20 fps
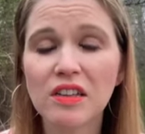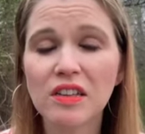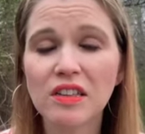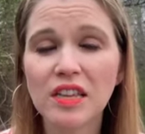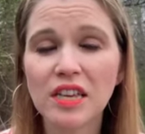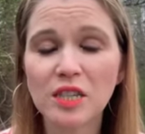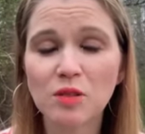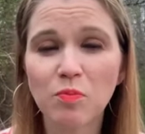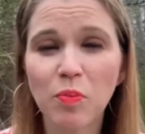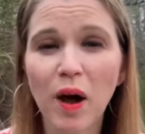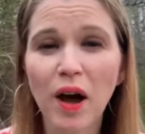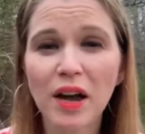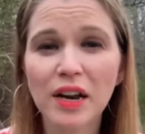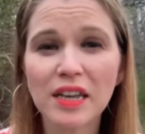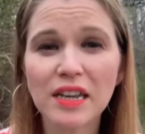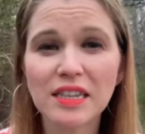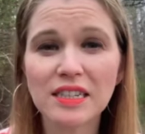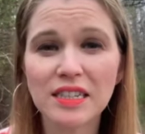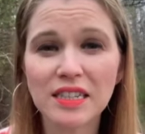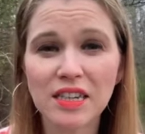his
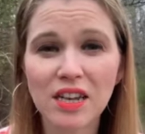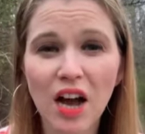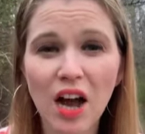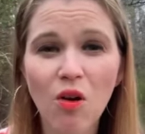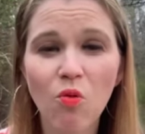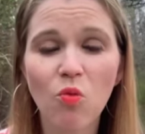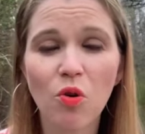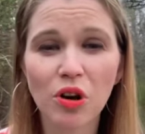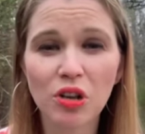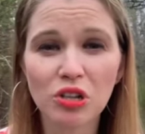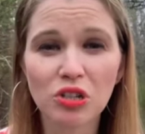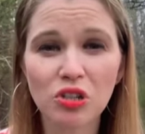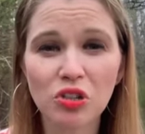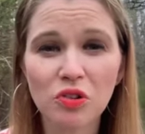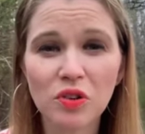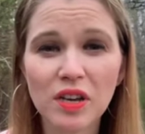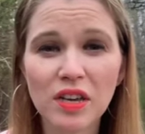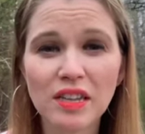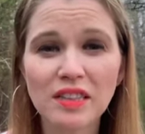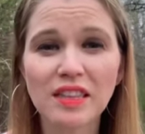body did not want to do
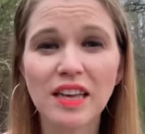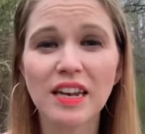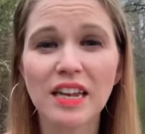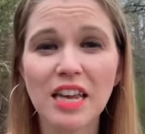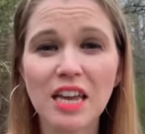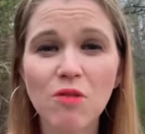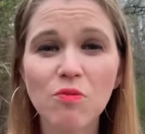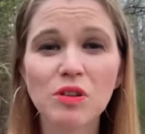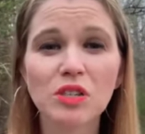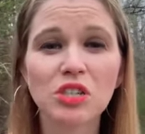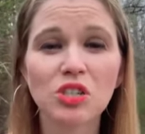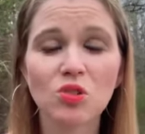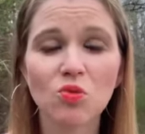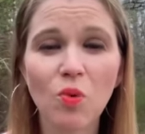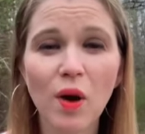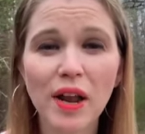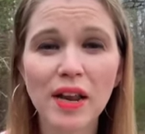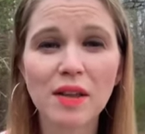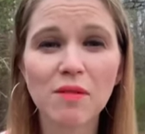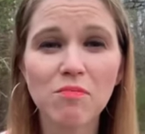it, that he was
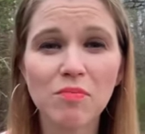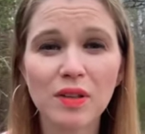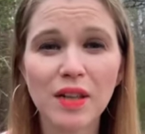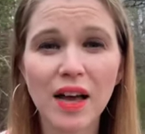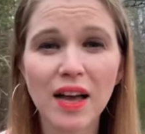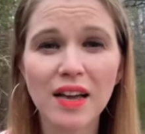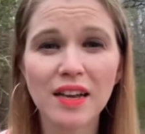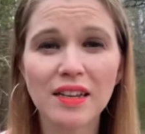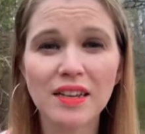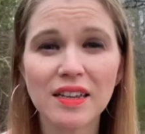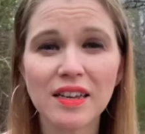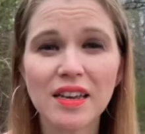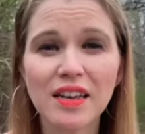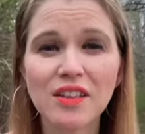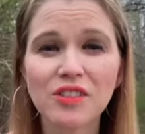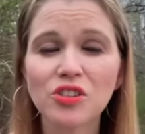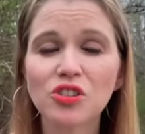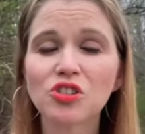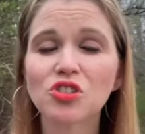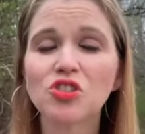sweating blood.
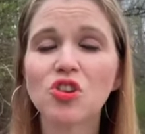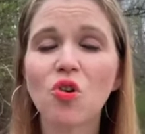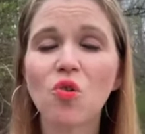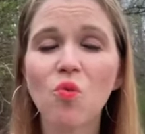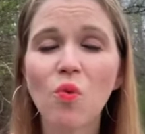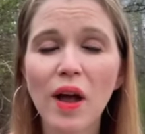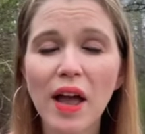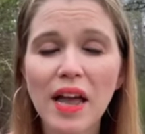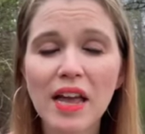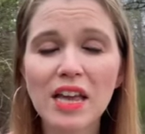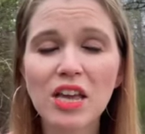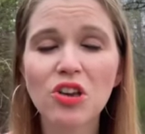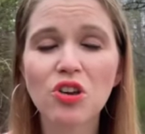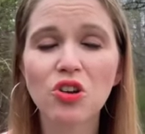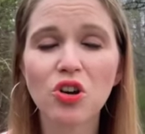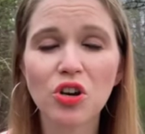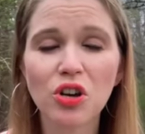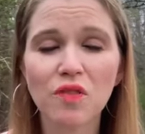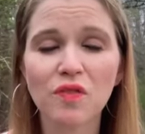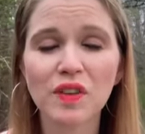There's no way he
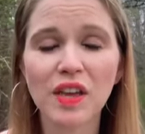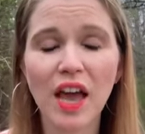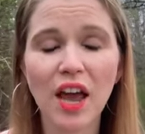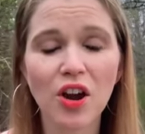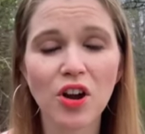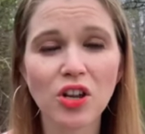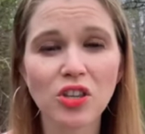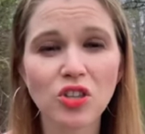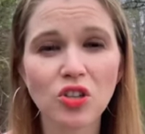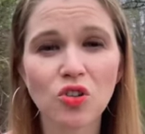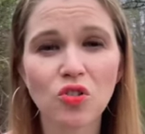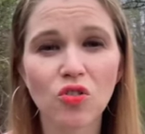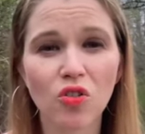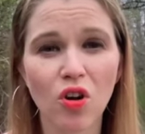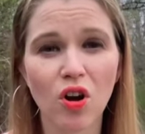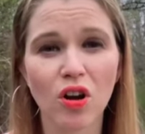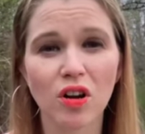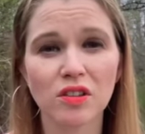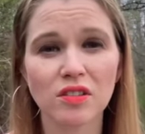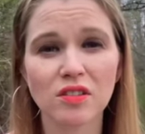could have carried the
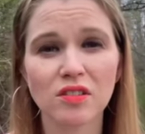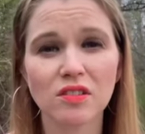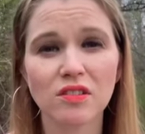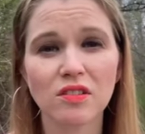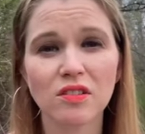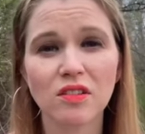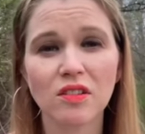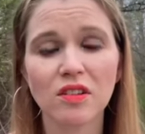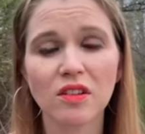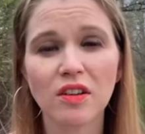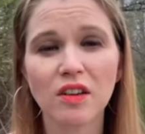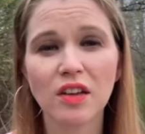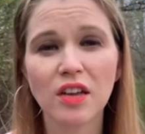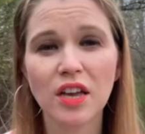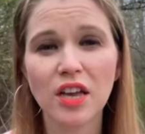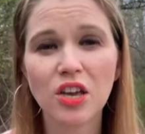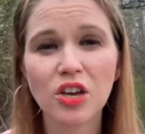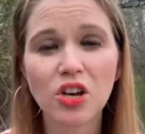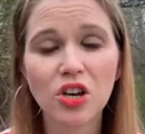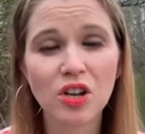cross.
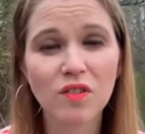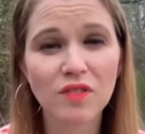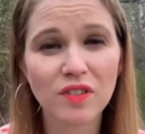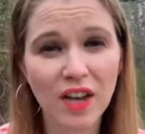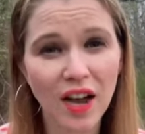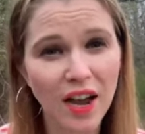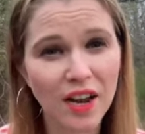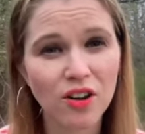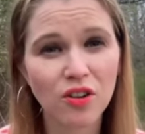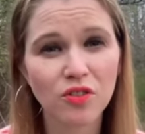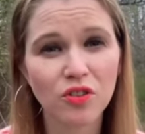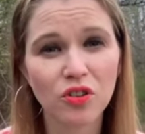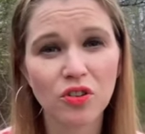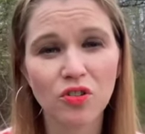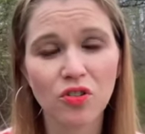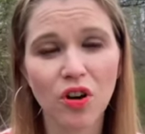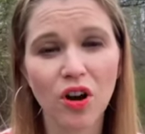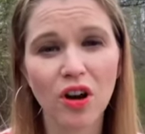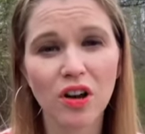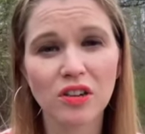He could have died on the
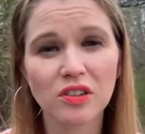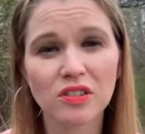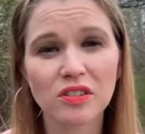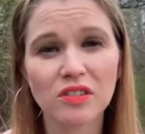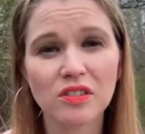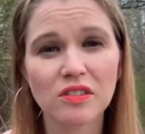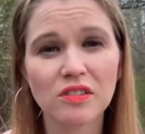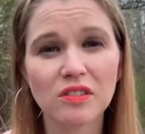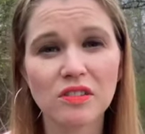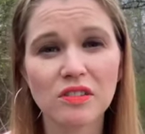cross